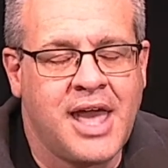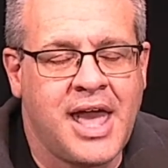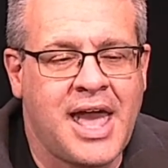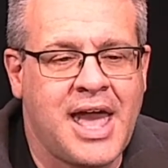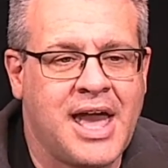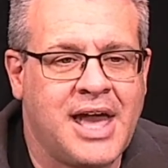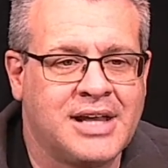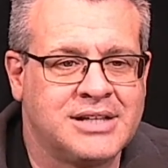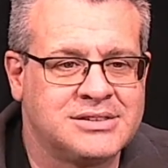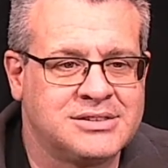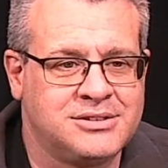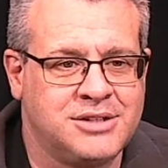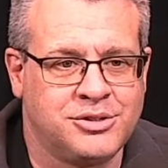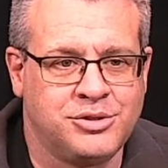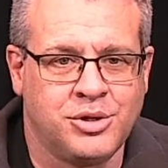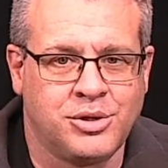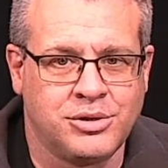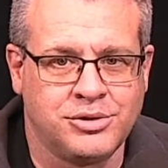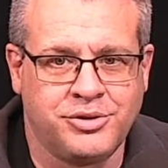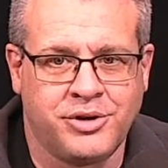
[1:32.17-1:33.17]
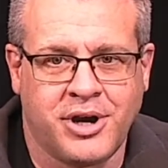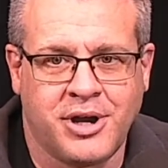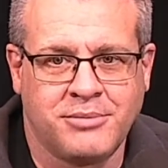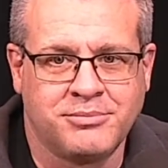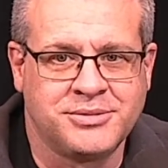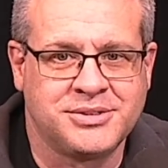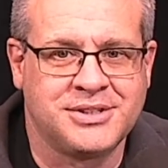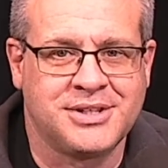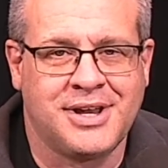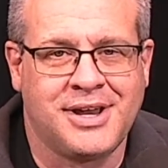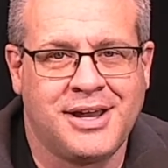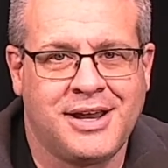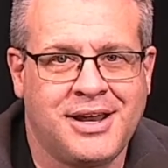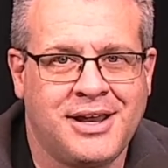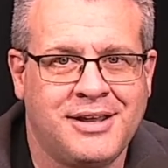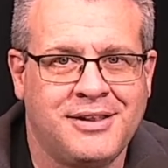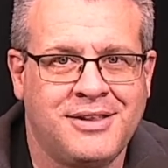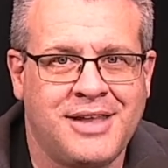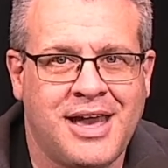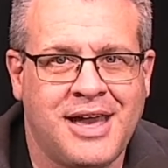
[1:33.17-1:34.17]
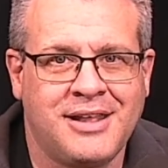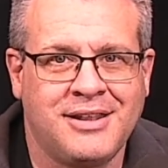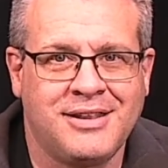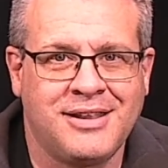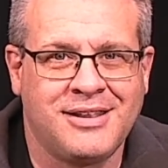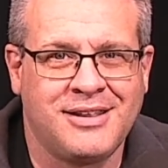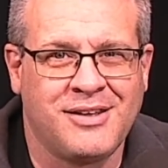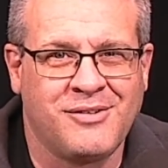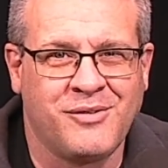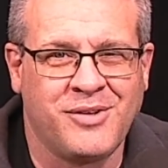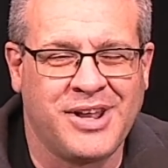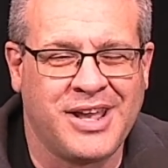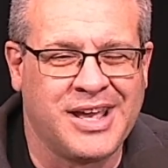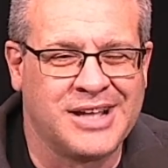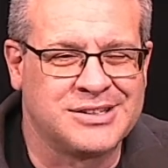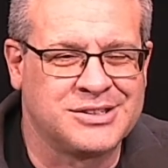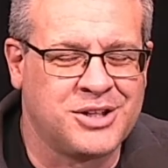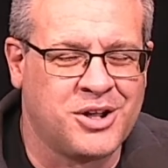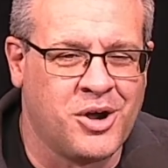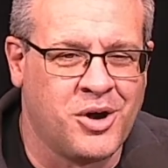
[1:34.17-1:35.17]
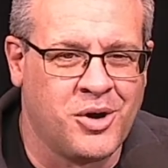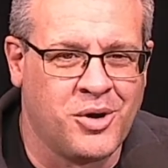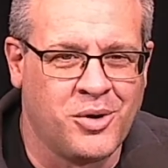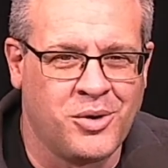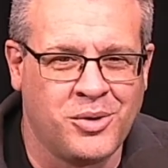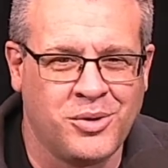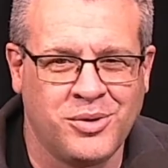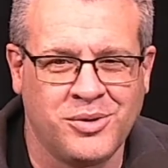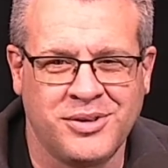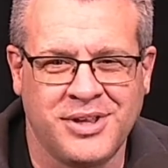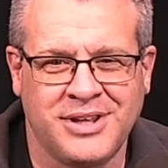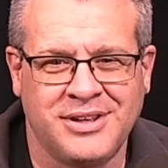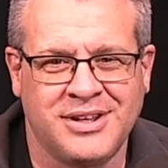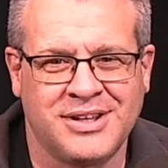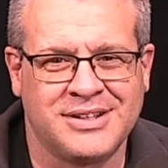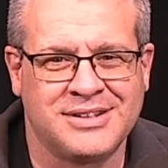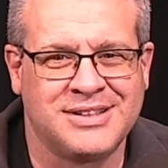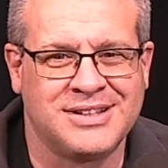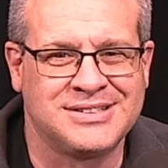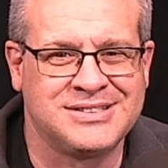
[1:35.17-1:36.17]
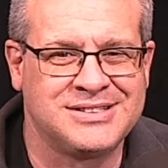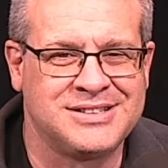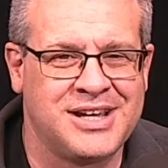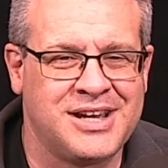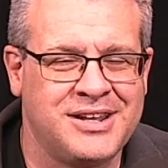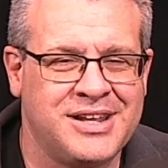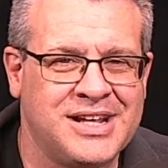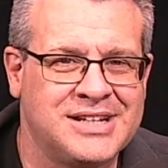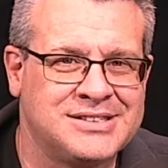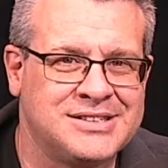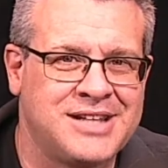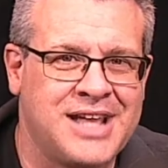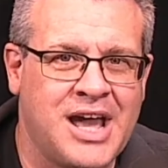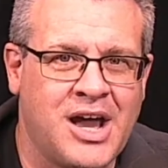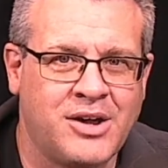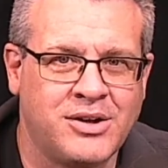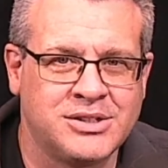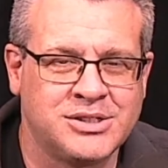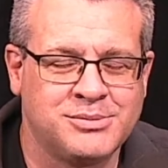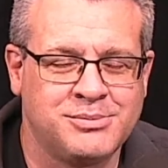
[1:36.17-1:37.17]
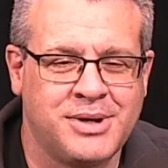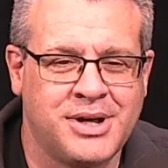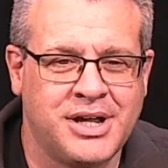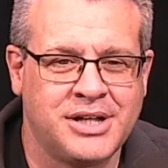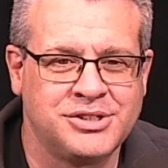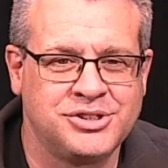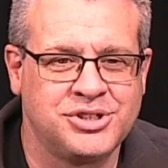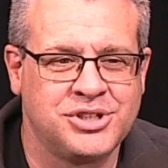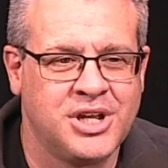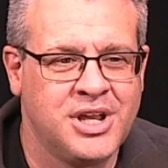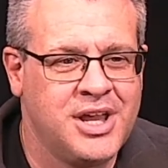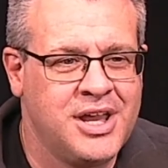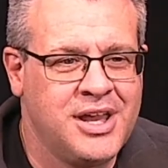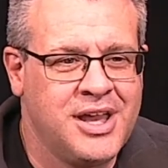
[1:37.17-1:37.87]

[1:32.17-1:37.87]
as the doldrums, that when it gets cold and the sun isn't out as much